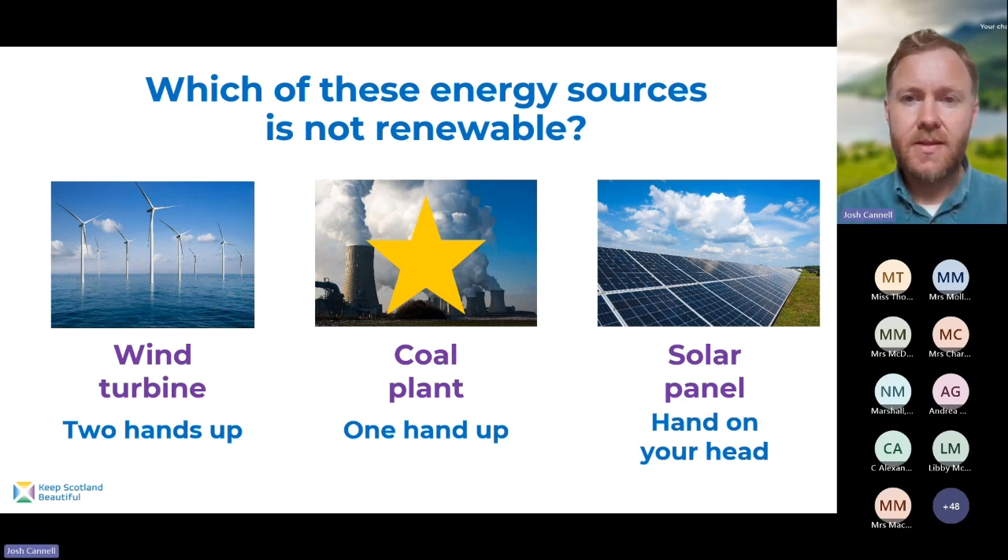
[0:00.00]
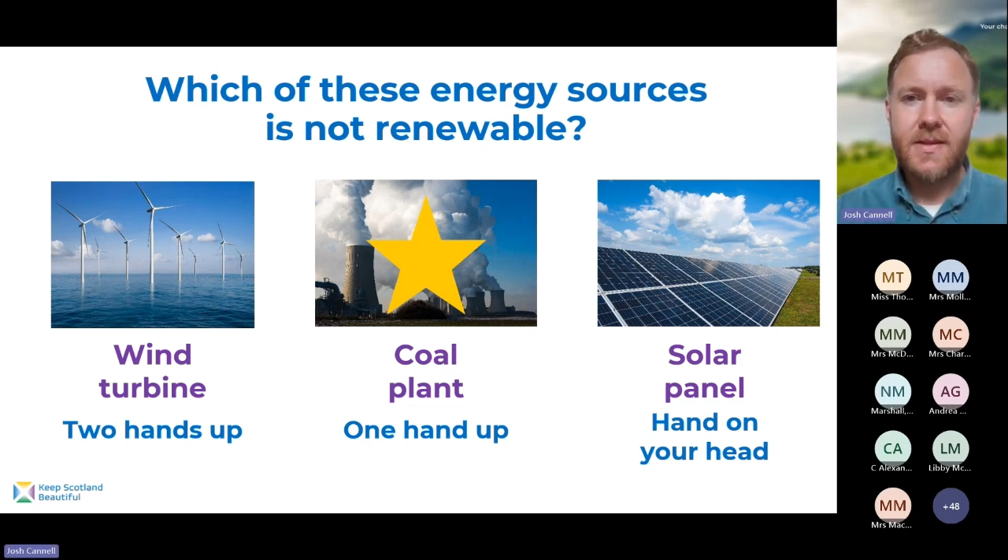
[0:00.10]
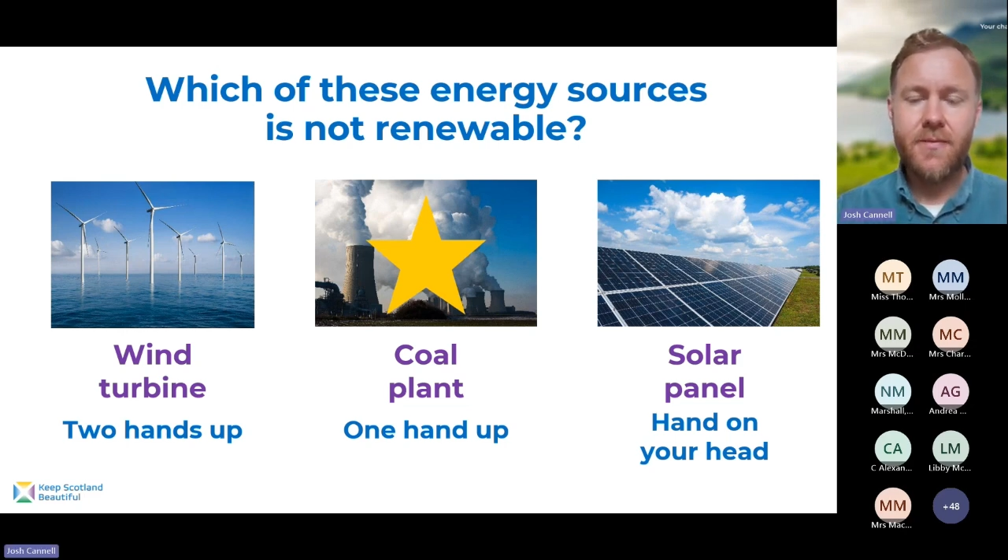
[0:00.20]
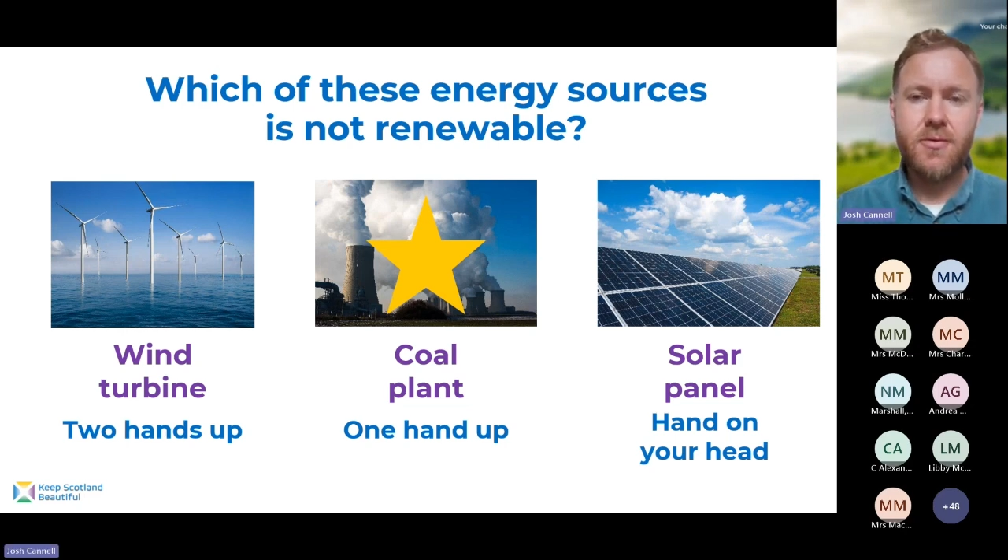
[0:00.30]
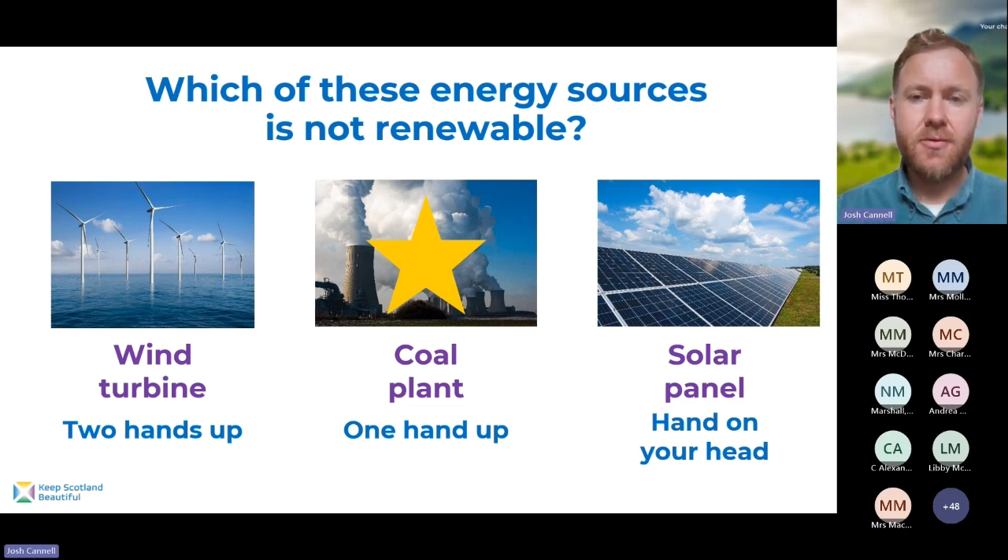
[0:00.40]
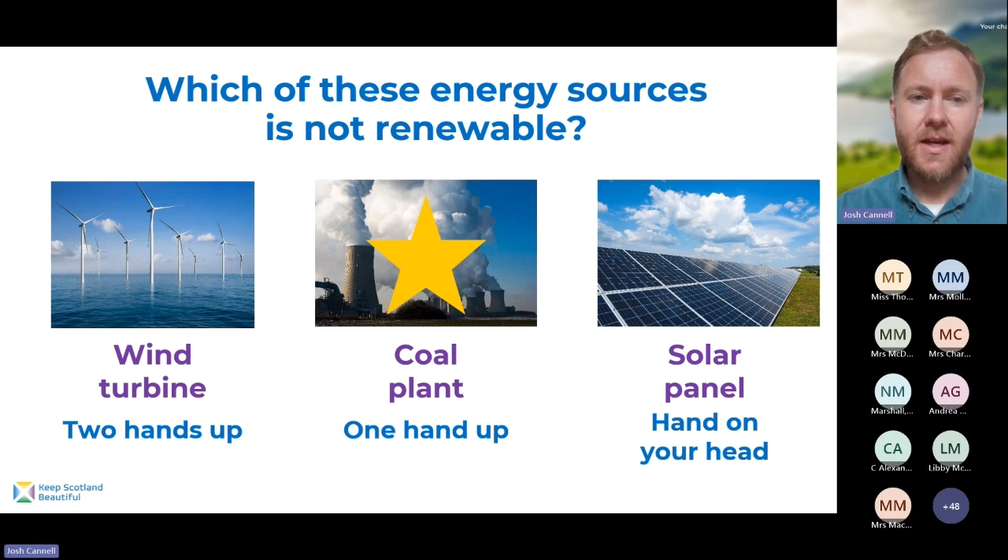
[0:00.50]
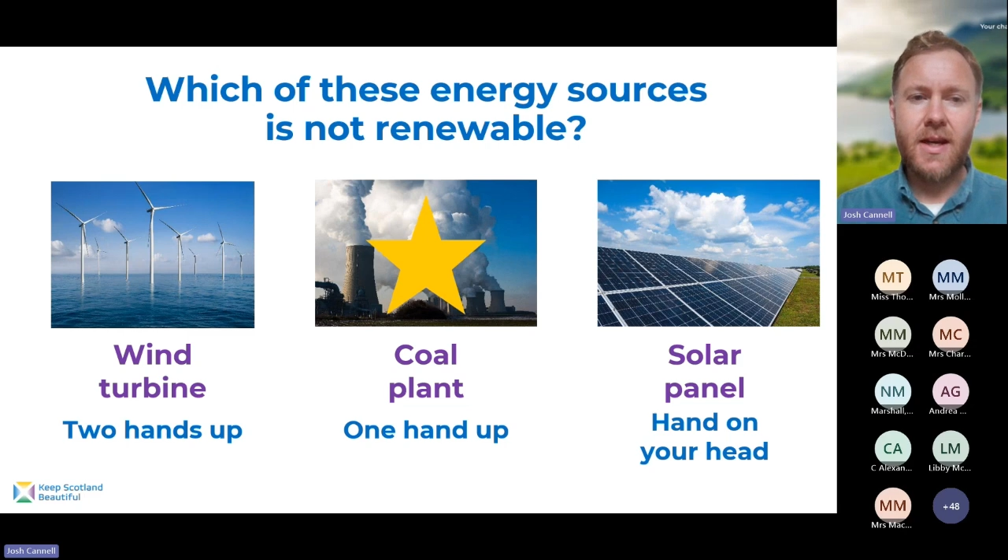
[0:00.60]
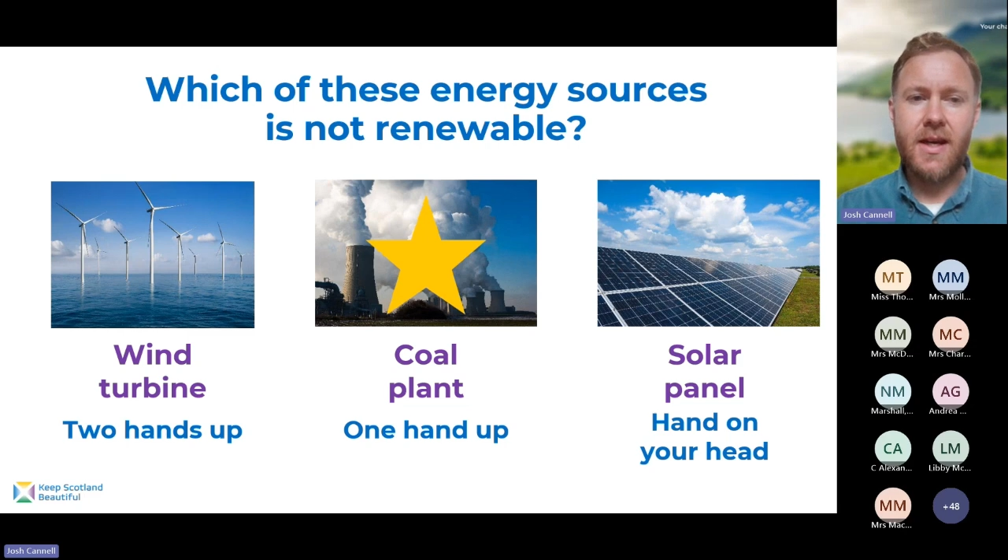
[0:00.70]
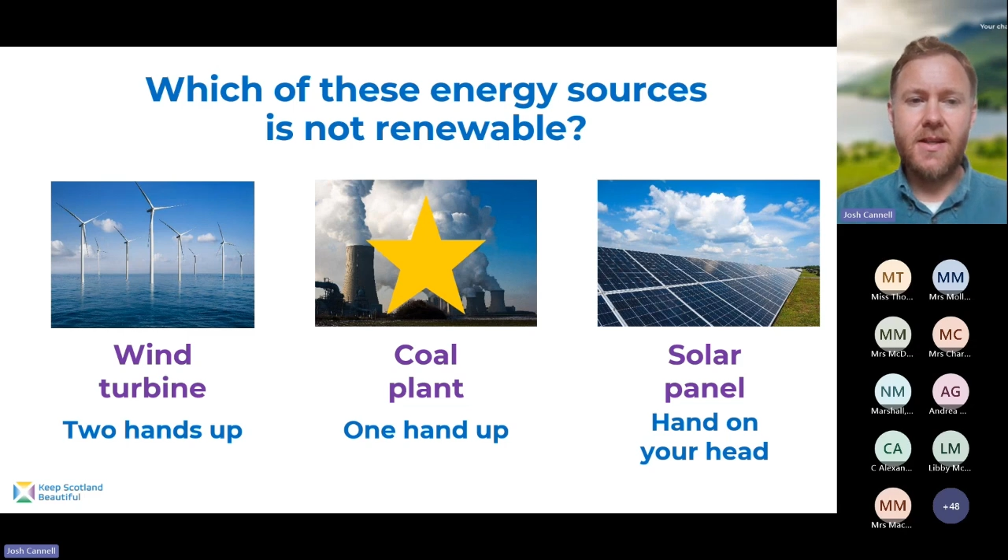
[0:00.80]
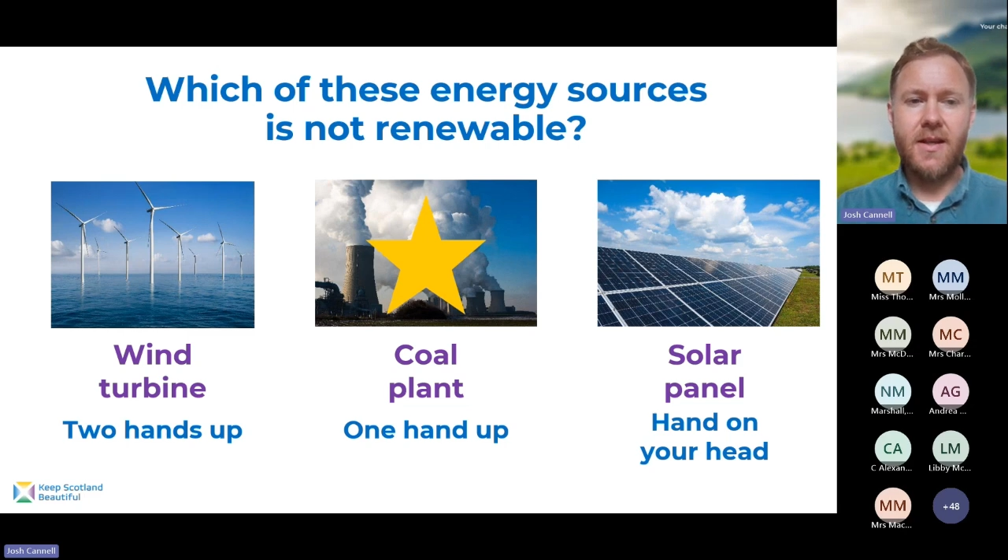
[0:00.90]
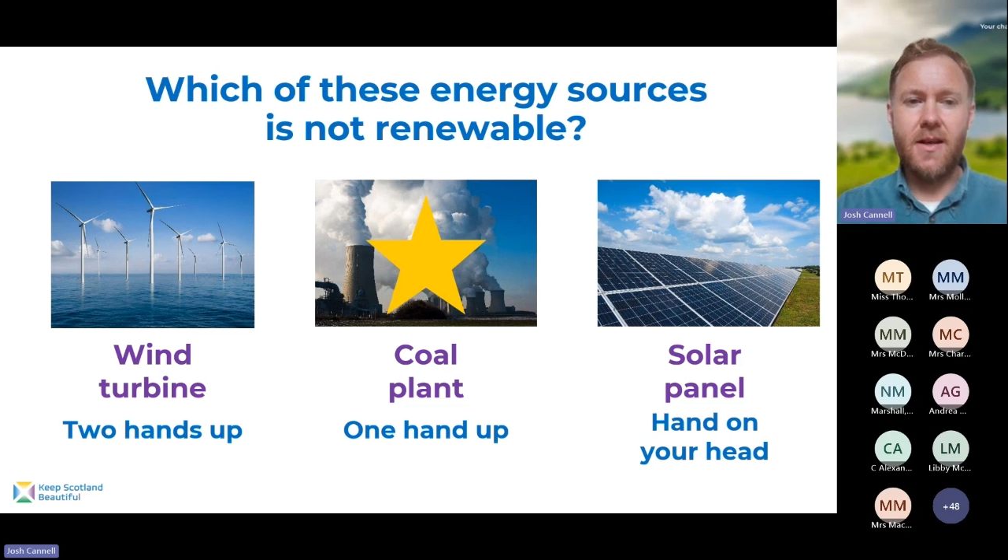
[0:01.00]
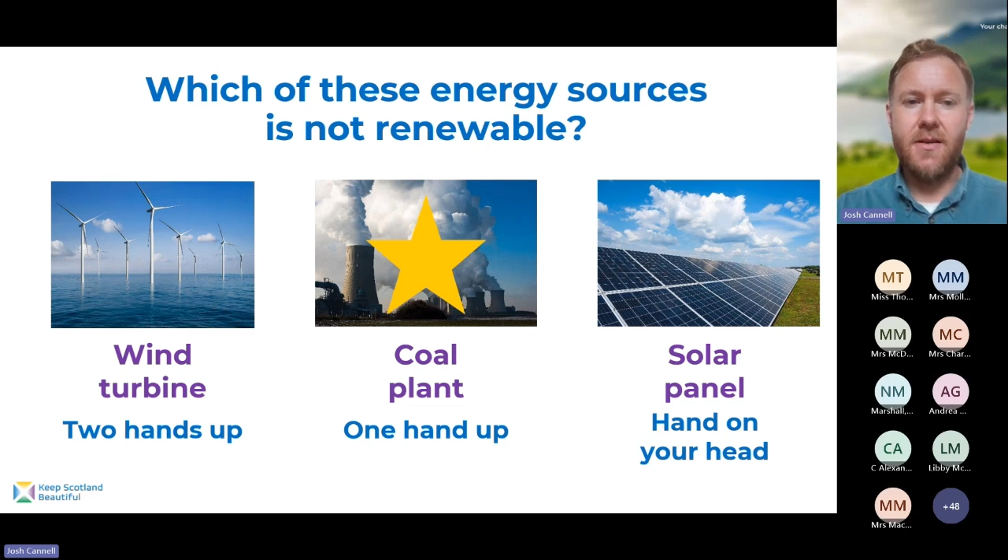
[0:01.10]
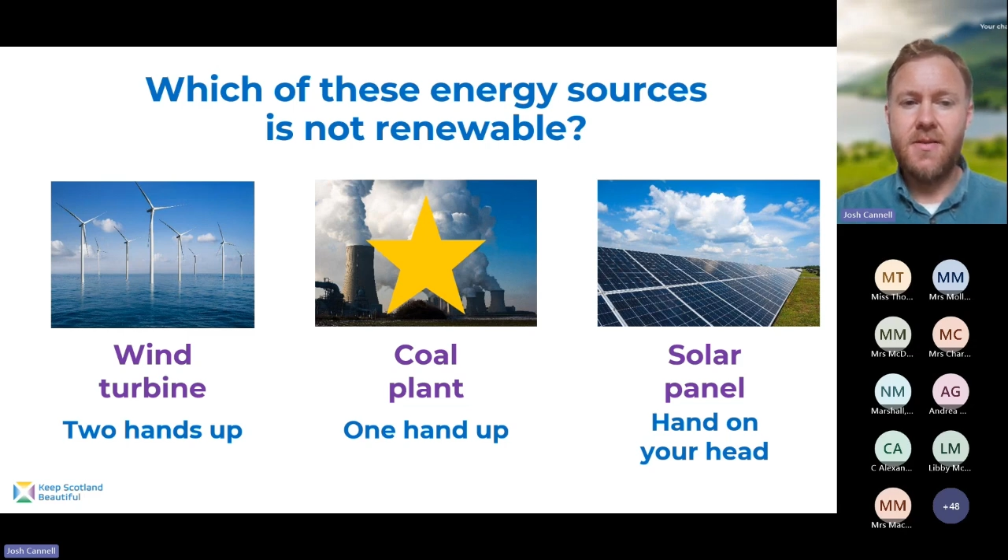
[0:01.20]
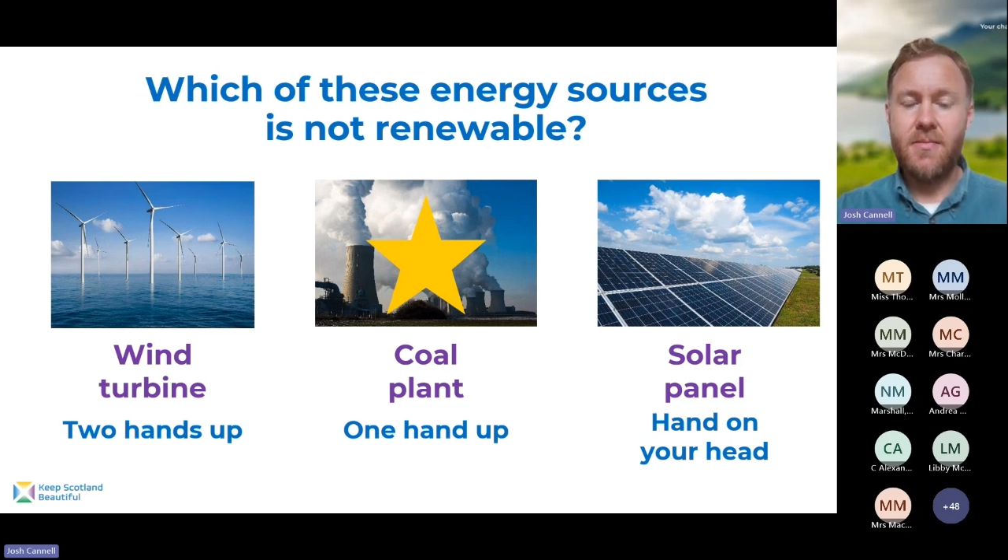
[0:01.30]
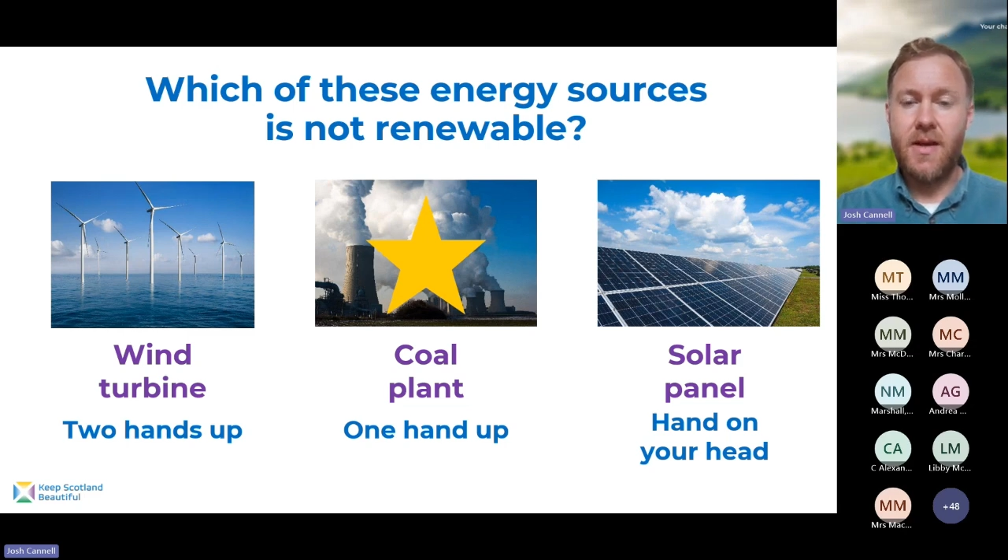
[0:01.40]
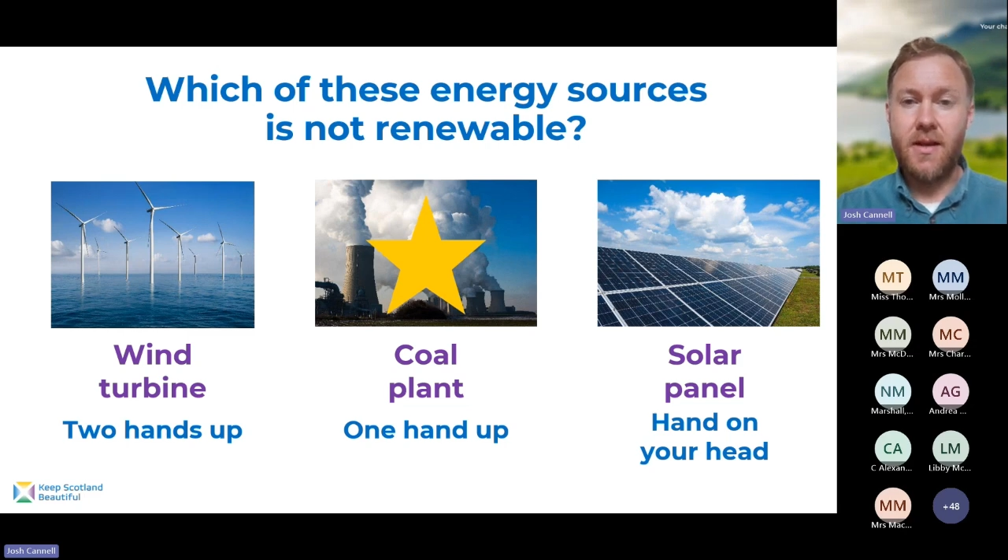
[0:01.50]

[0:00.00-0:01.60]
several decades ago to